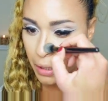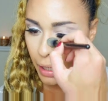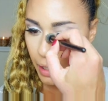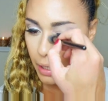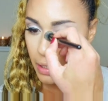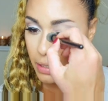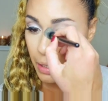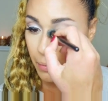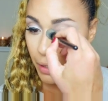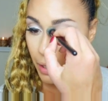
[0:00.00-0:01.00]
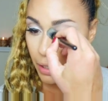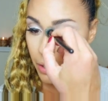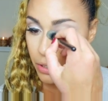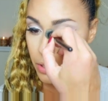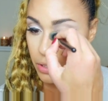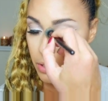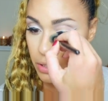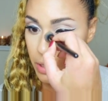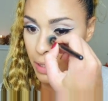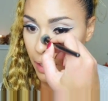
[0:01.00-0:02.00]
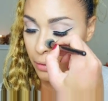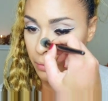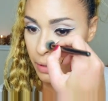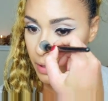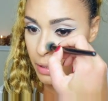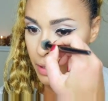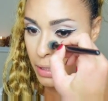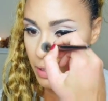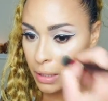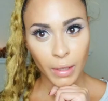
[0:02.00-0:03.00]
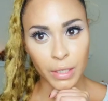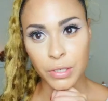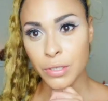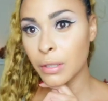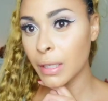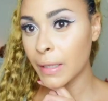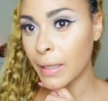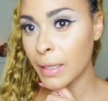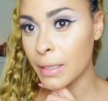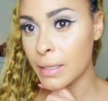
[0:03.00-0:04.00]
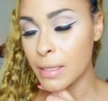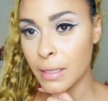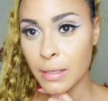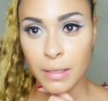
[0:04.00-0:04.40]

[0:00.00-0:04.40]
and same thing here, just downwards, and just look at that instant